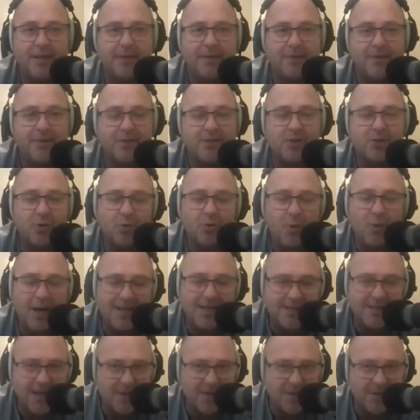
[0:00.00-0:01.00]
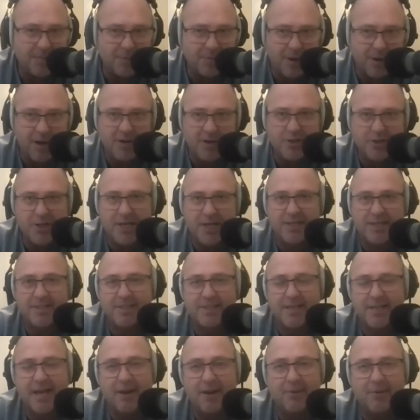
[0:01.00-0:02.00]
There's always other projects
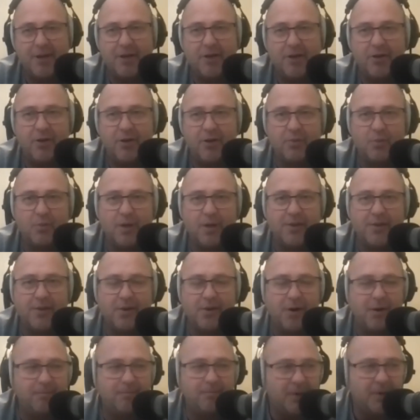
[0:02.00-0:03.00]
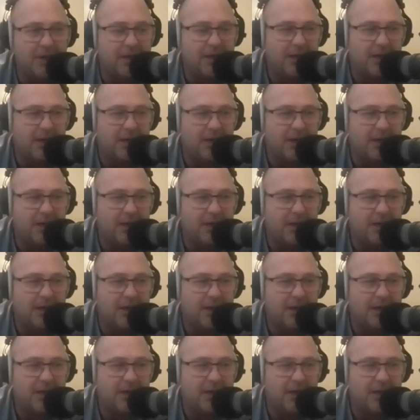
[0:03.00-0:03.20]
going on, whether I'm